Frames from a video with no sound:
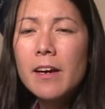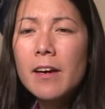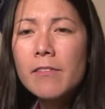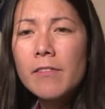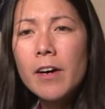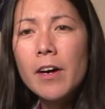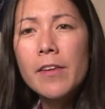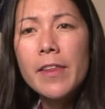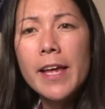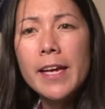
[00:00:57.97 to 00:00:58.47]
of
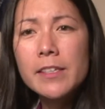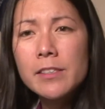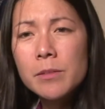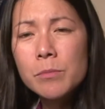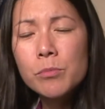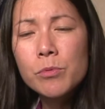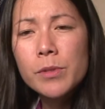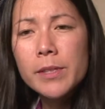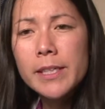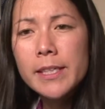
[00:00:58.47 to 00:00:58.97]
all that
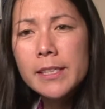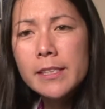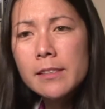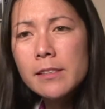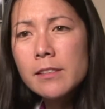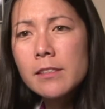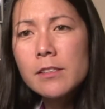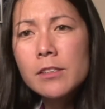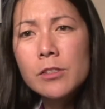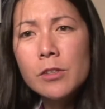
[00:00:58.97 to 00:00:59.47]
debris, and
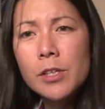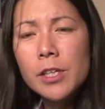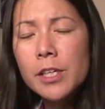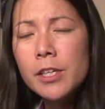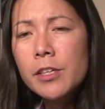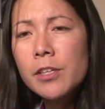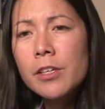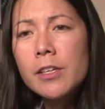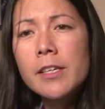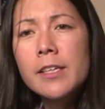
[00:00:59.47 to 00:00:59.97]
so
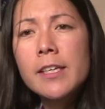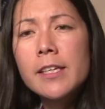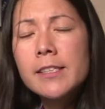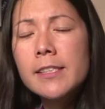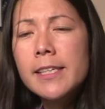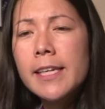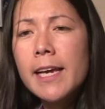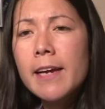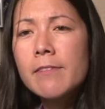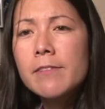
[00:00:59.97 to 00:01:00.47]
it
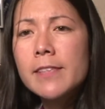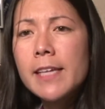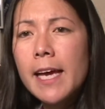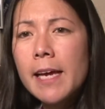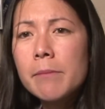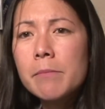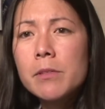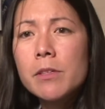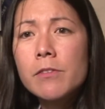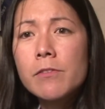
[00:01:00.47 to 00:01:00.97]
doesn't have
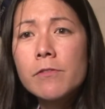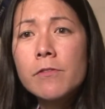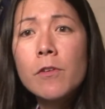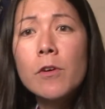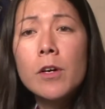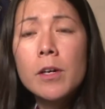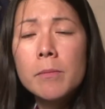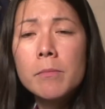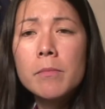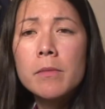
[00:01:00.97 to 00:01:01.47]
time to
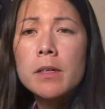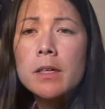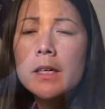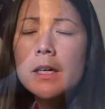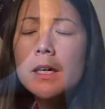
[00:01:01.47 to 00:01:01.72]
form